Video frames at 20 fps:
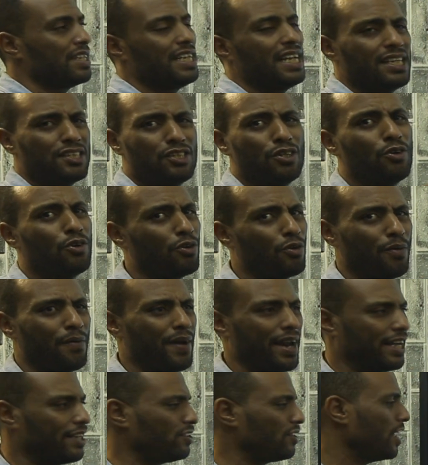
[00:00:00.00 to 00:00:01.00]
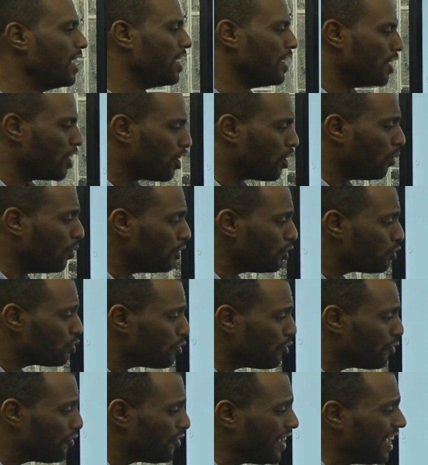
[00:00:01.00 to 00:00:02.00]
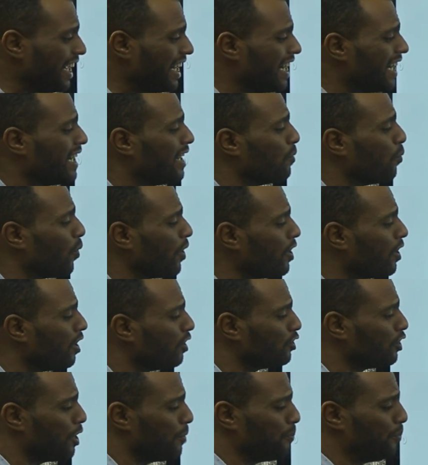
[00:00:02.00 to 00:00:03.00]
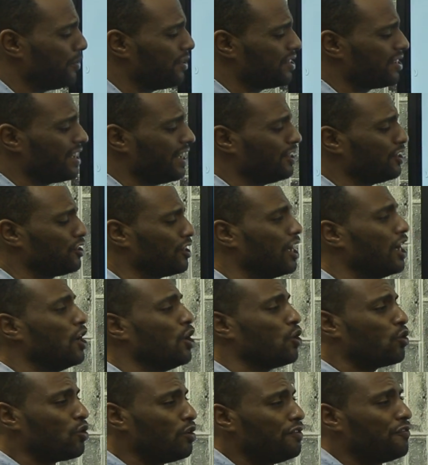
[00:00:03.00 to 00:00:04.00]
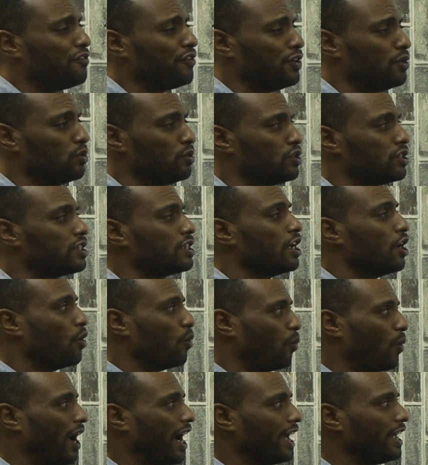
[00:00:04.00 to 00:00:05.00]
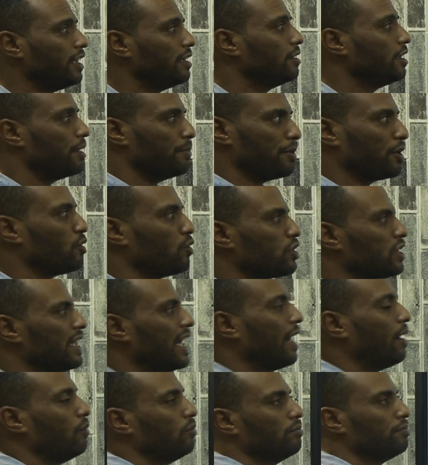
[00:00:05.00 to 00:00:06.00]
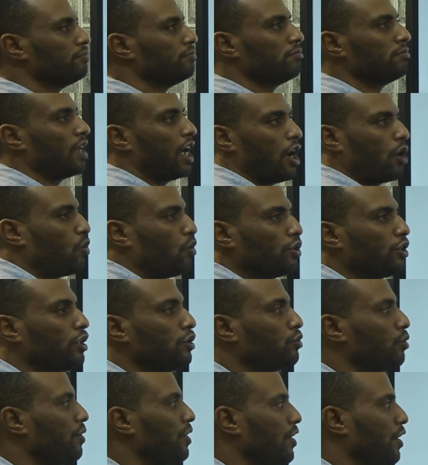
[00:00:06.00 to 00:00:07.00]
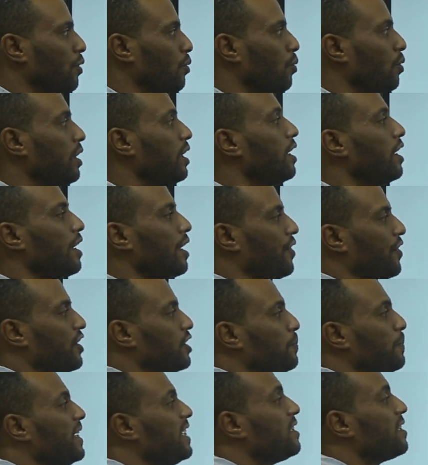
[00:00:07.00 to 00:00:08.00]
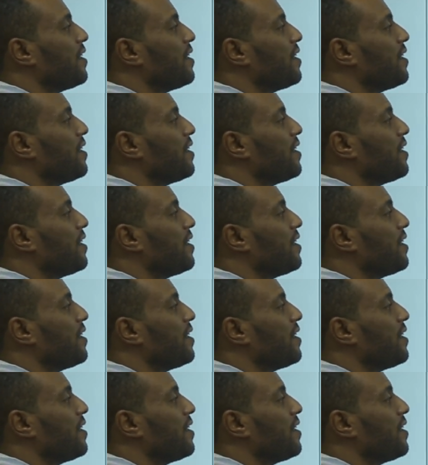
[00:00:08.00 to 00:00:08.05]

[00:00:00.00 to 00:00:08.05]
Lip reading: Yes, you're correct. You're going to feel 100% confused. Why? Because now, according to the rule, this means